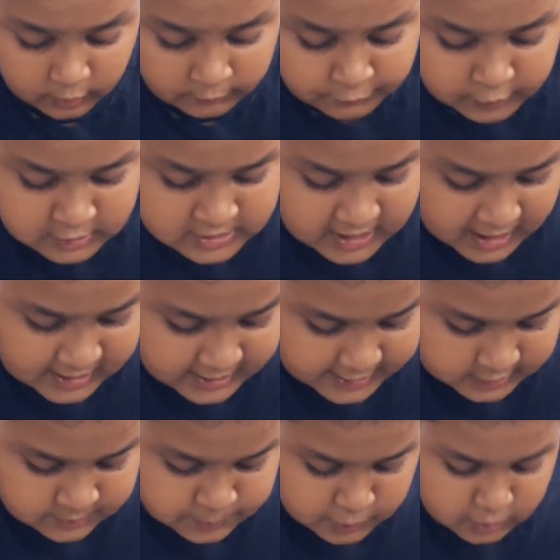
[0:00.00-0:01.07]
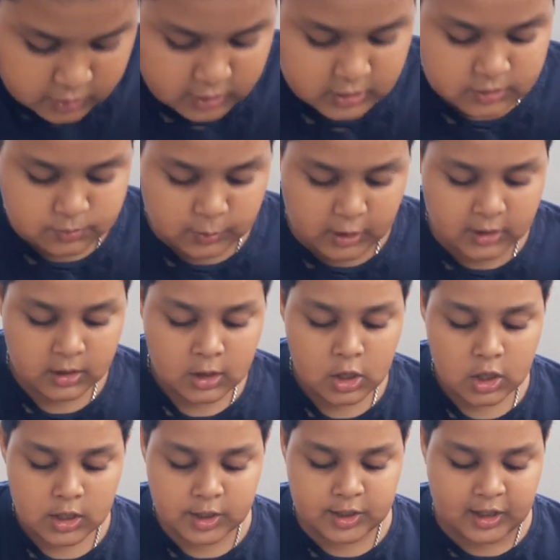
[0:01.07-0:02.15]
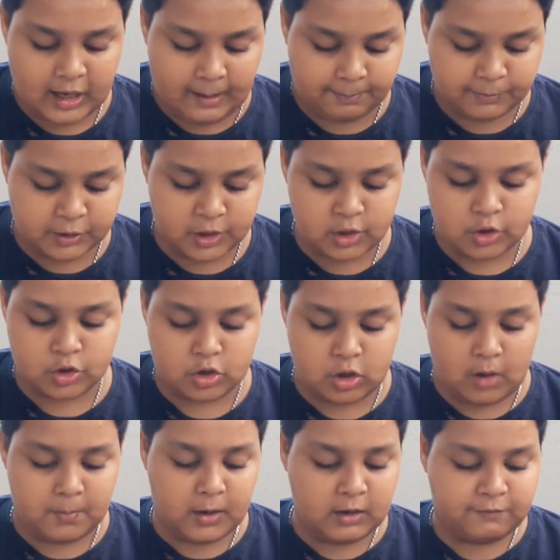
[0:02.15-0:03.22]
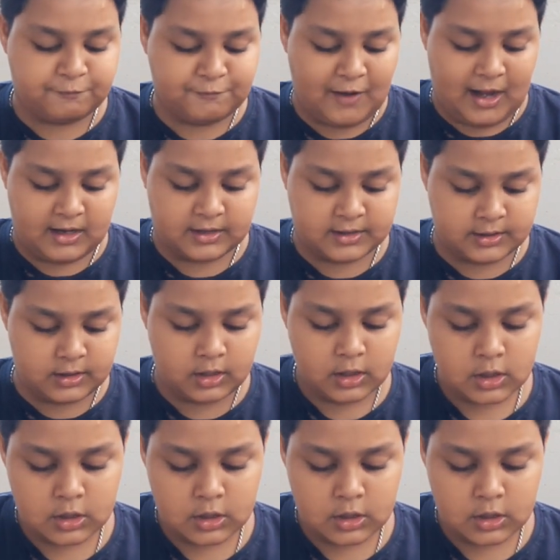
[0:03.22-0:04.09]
First island explorers were Captain Robert Falcon